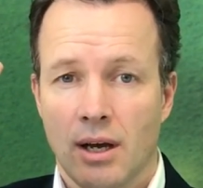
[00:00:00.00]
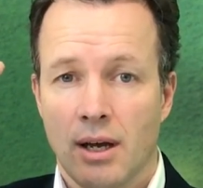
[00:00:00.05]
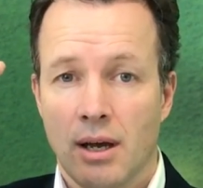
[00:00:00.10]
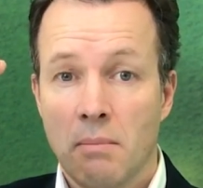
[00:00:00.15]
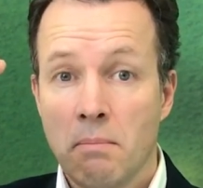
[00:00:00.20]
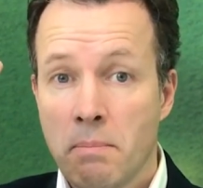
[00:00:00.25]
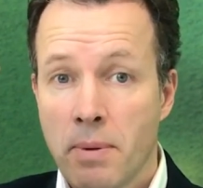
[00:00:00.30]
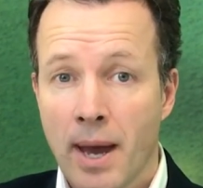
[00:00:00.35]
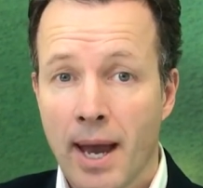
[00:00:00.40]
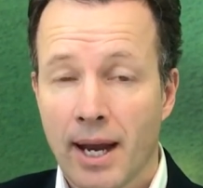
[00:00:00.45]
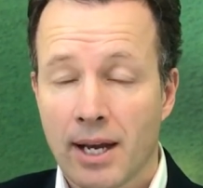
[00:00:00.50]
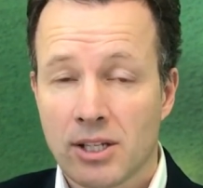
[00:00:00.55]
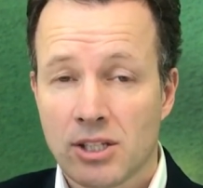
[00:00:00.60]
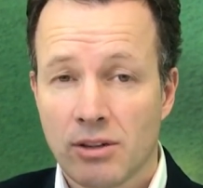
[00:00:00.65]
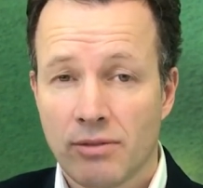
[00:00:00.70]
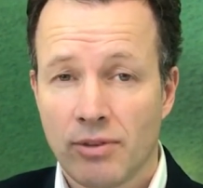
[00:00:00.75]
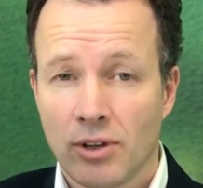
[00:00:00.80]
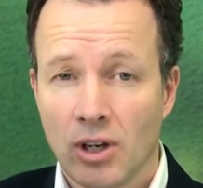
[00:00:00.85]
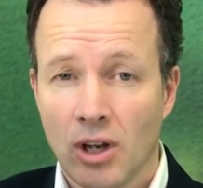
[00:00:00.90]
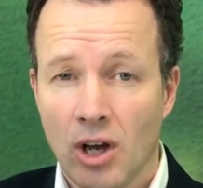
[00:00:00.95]
impacts,
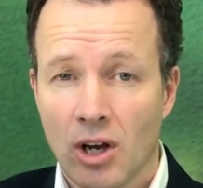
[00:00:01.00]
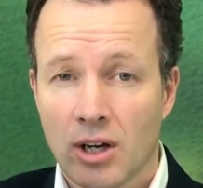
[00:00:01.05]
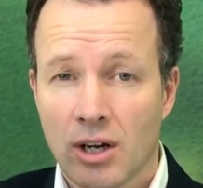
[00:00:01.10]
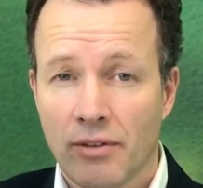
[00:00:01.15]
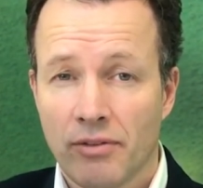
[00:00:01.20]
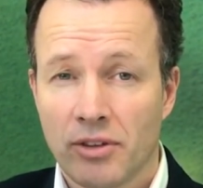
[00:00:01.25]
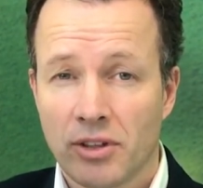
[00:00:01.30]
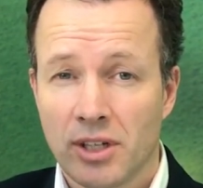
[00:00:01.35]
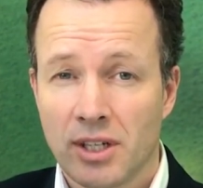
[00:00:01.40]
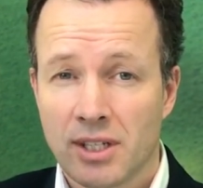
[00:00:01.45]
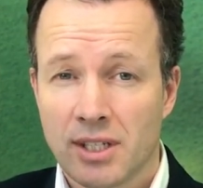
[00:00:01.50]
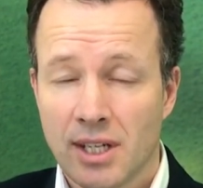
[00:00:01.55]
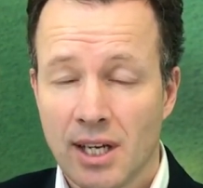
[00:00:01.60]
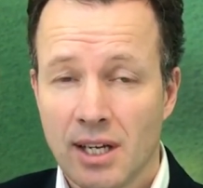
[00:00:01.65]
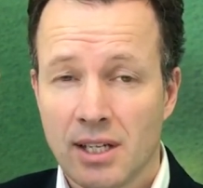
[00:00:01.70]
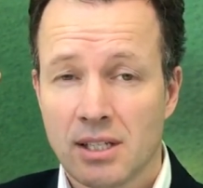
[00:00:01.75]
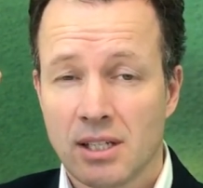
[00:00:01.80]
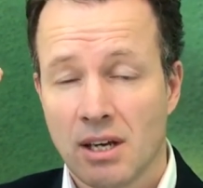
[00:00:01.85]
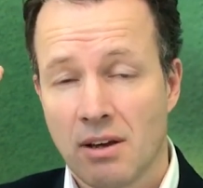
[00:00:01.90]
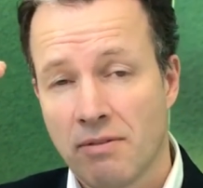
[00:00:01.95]
if you like, of the
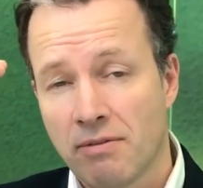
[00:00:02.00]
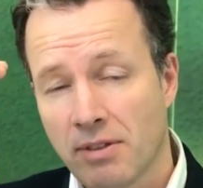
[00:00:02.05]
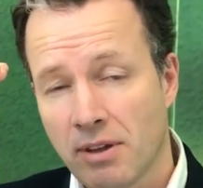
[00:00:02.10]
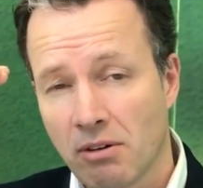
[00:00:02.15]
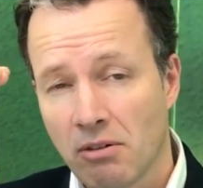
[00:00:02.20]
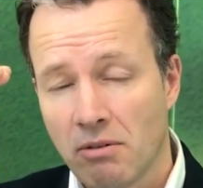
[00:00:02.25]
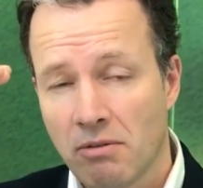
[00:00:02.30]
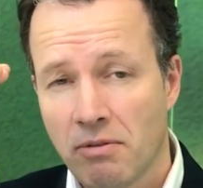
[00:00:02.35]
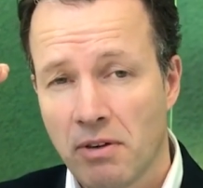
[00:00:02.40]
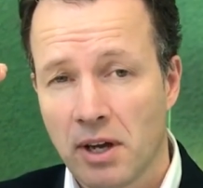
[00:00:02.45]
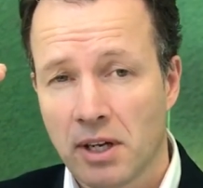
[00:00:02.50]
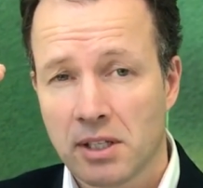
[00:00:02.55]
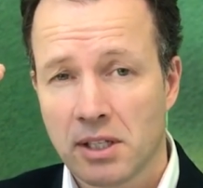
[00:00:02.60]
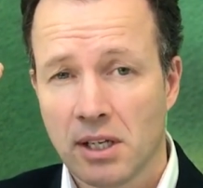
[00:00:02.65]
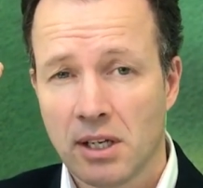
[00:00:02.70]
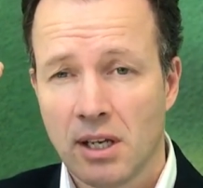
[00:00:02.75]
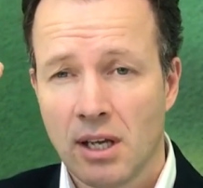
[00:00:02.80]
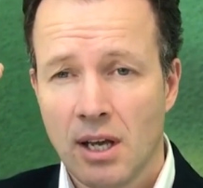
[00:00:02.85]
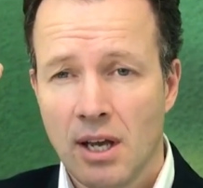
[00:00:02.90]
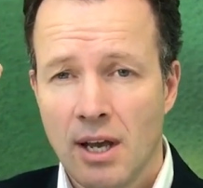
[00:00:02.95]
disease, if they're
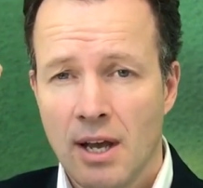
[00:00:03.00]
infected.